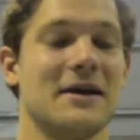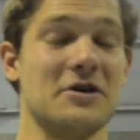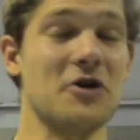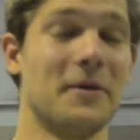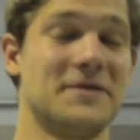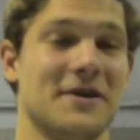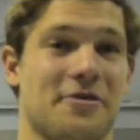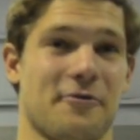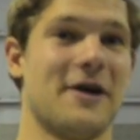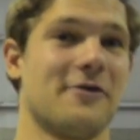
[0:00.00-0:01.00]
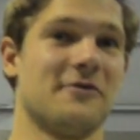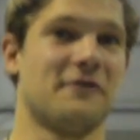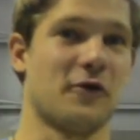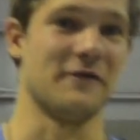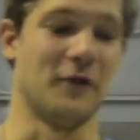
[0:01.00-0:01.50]
can go up to
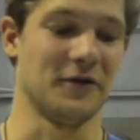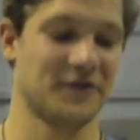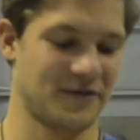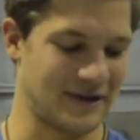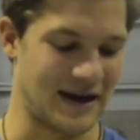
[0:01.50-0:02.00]
340 volts.